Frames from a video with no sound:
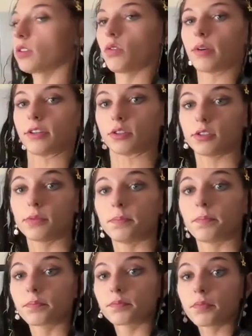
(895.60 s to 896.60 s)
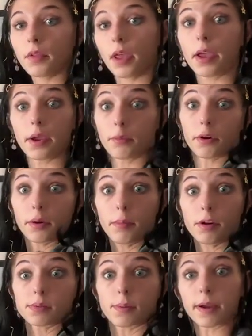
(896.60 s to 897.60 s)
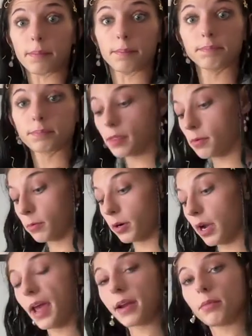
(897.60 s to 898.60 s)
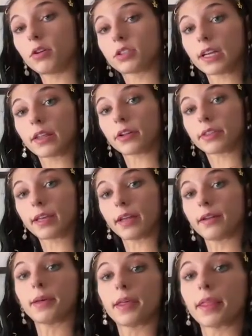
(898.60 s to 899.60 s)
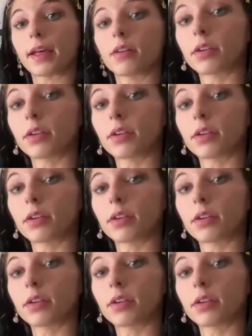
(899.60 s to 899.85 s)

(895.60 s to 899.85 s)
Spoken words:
equations and we're going to multiply them. And then we're going to add them all together at the end. And that'll